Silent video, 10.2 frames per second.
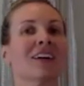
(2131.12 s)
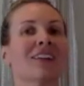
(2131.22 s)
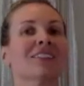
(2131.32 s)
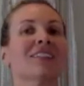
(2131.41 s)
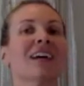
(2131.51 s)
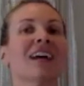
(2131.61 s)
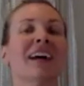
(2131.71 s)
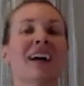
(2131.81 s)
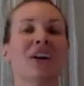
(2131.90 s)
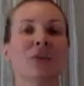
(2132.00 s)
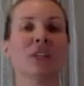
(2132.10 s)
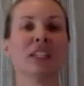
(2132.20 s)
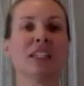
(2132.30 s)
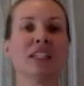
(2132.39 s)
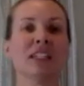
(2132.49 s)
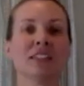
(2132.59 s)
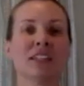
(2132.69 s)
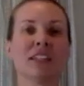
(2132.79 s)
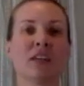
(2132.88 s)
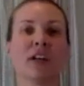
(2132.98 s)
Side out, release,
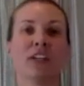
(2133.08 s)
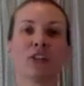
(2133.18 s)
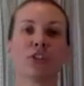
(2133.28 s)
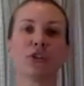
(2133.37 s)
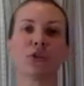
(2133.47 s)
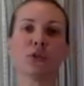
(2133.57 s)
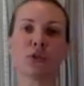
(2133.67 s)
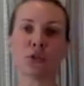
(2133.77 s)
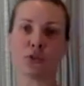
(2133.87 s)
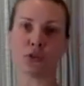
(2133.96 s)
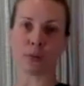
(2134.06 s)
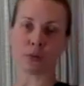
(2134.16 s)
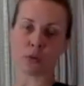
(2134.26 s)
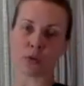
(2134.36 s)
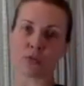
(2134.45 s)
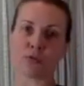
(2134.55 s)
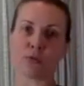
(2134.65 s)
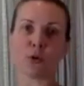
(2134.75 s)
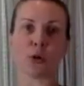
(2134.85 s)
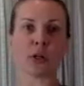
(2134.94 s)
let that right shoulder drop towards the
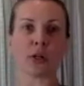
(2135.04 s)
floor.